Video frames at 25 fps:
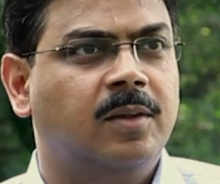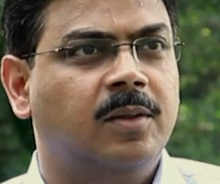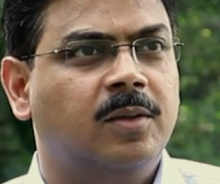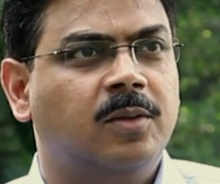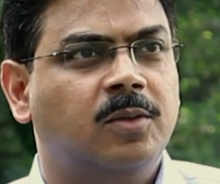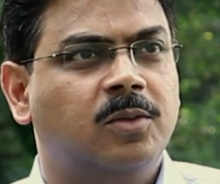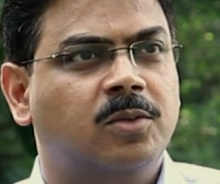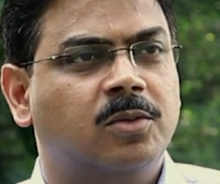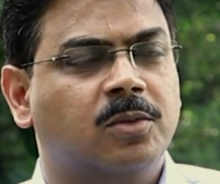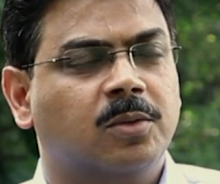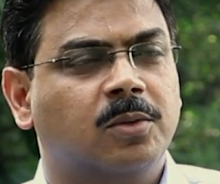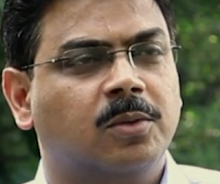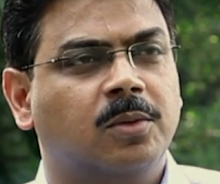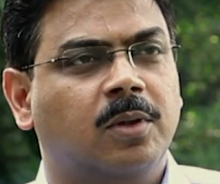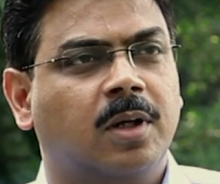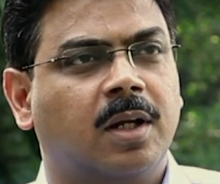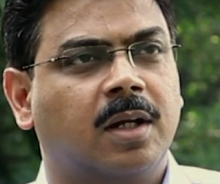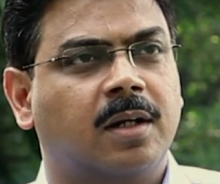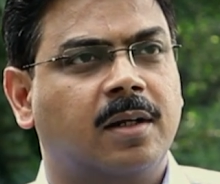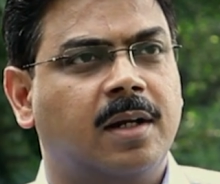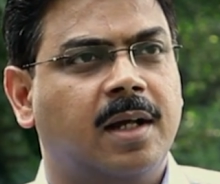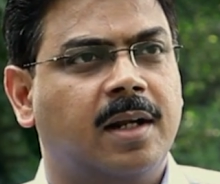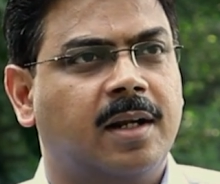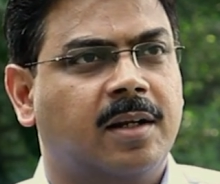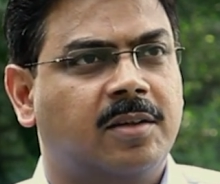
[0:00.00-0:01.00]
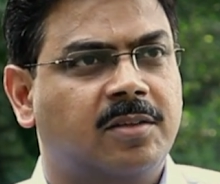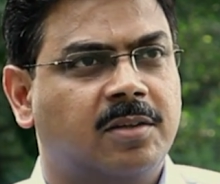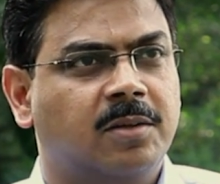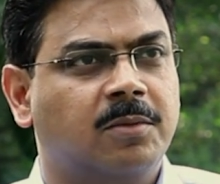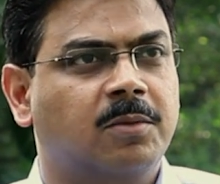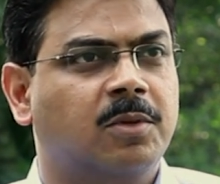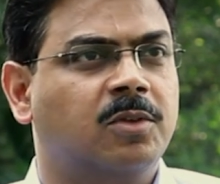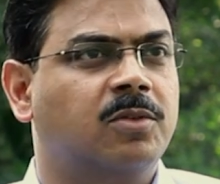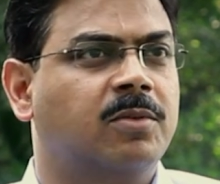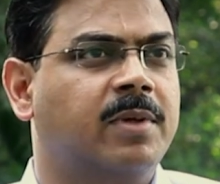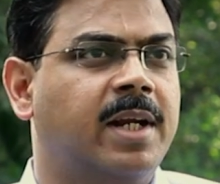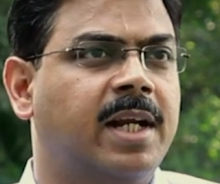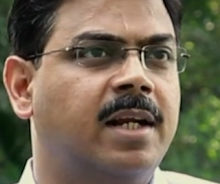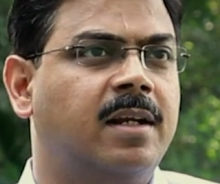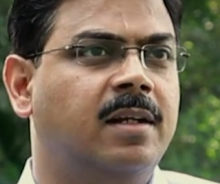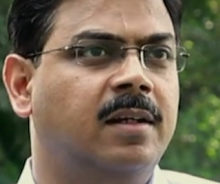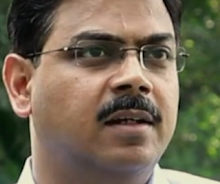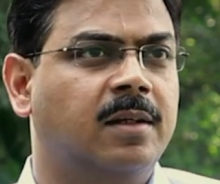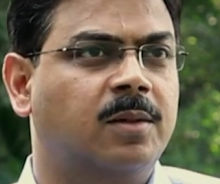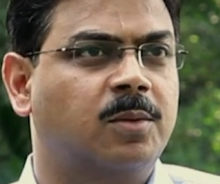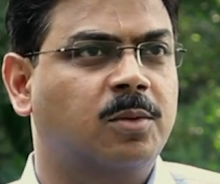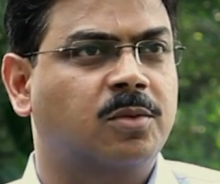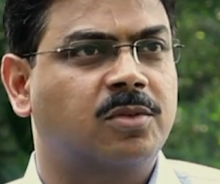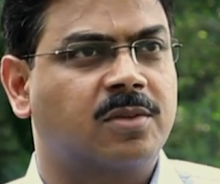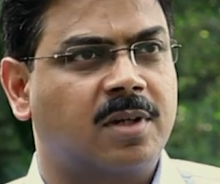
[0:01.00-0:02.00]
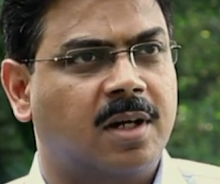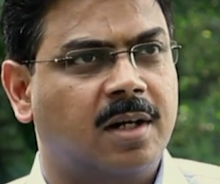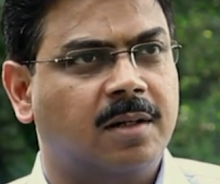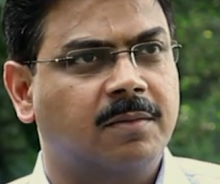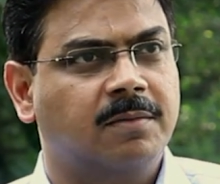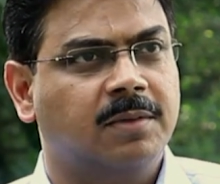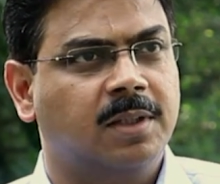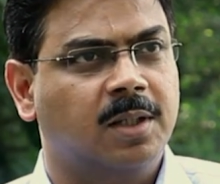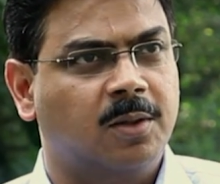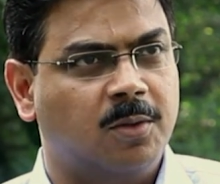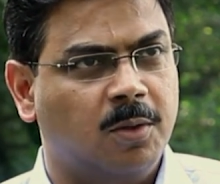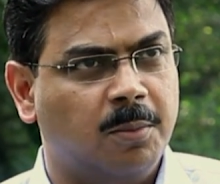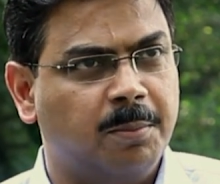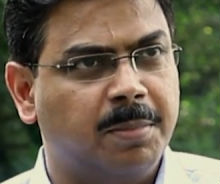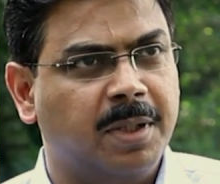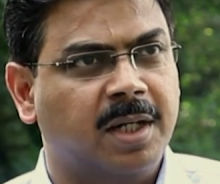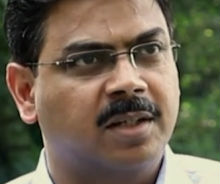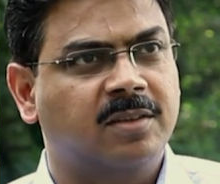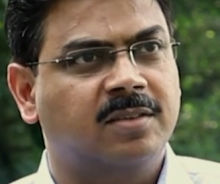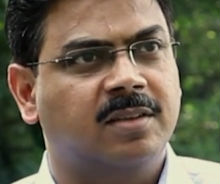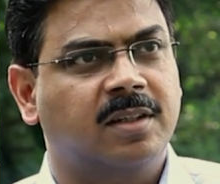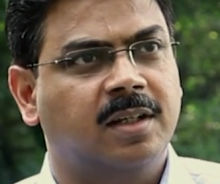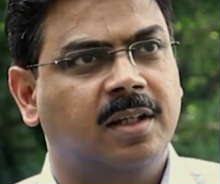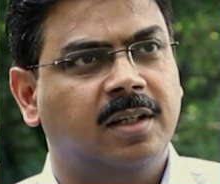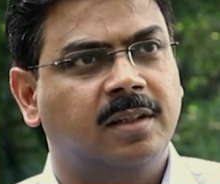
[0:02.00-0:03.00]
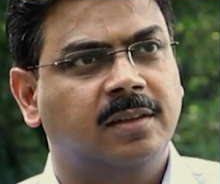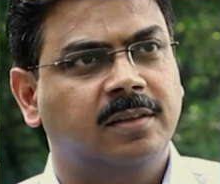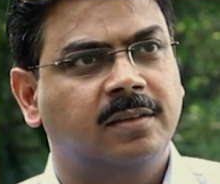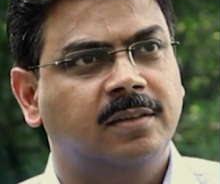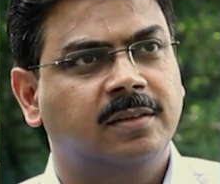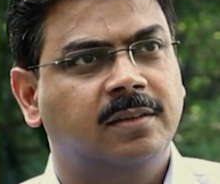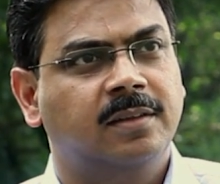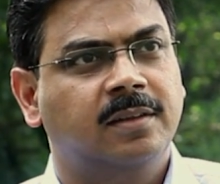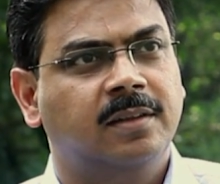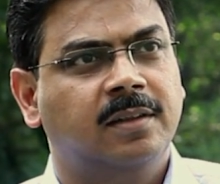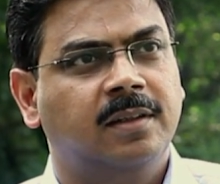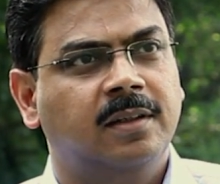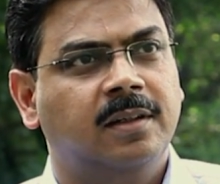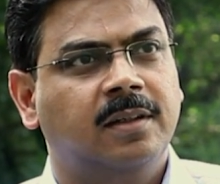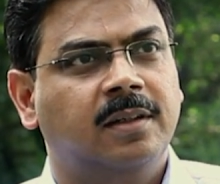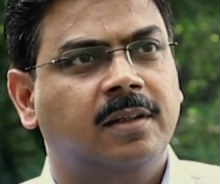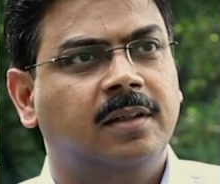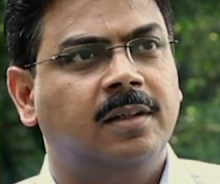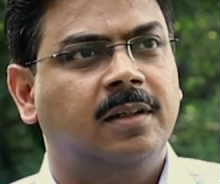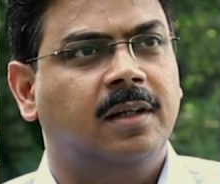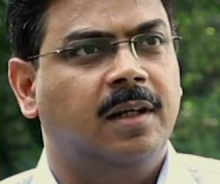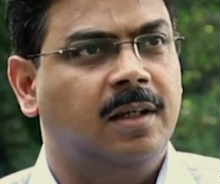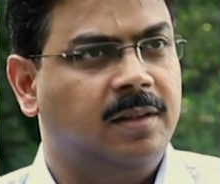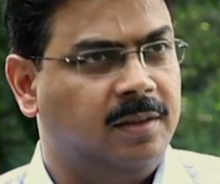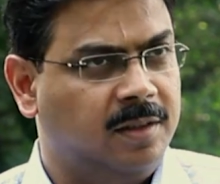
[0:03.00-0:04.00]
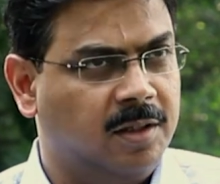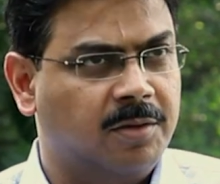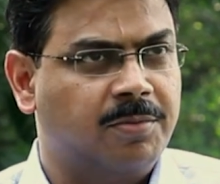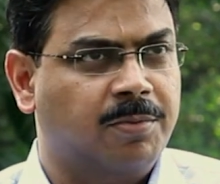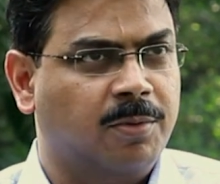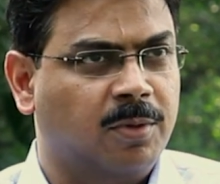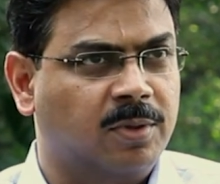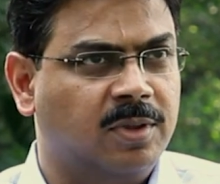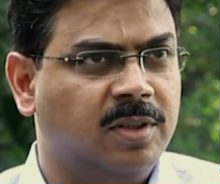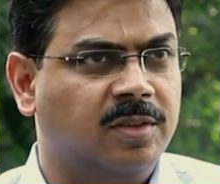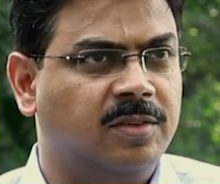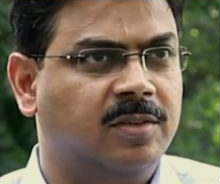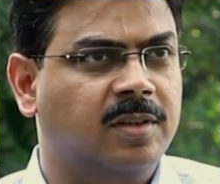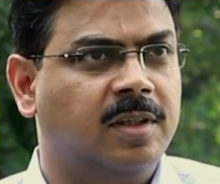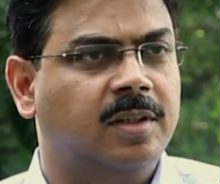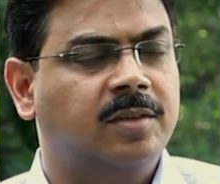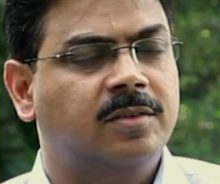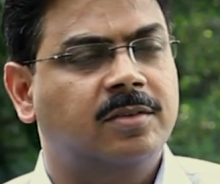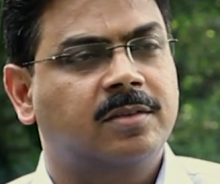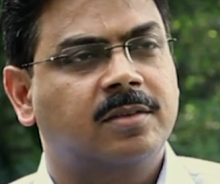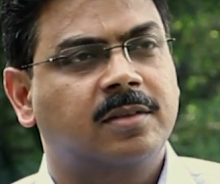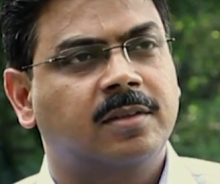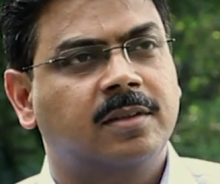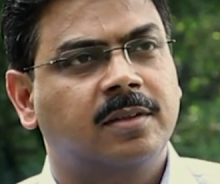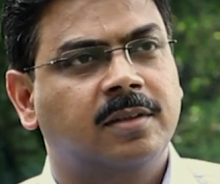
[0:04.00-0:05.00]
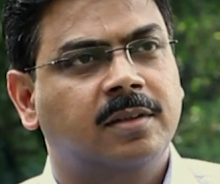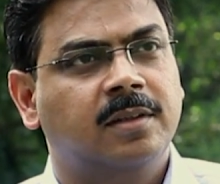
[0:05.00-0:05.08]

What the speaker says: So our direction was very clear to start with the compact sedan and therefore the Zest.